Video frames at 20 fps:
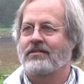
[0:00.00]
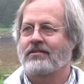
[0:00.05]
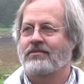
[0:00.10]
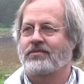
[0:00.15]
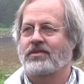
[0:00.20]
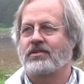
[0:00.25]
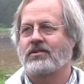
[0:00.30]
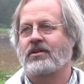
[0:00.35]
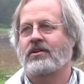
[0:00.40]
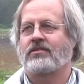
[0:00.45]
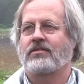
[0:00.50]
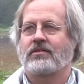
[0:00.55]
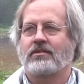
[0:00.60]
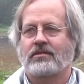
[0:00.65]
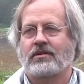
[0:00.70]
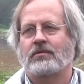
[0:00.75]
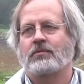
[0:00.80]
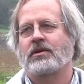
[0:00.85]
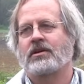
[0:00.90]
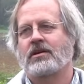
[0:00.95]
If it
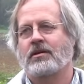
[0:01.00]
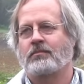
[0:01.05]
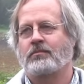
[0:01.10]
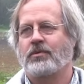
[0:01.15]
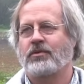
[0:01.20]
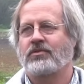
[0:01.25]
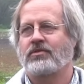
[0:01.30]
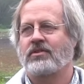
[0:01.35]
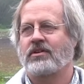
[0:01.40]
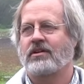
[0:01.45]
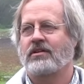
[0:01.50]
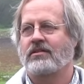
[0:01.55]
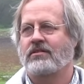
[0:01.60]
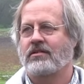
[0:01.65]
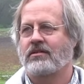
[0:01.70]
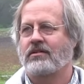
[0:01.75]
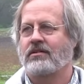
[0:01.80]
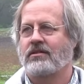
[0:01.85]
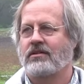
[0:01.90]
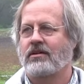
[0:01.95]
doesn't, then we keep pushing it
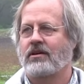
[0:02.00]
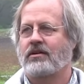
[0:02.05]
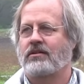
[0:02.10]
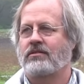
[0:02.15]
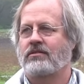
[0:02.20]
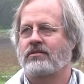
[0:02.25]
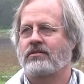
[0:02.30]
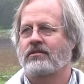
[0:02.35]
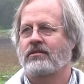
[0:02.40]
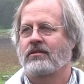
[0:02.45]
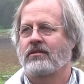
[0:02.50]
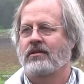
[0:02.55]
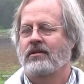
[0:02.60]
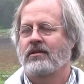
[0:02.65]
until it does.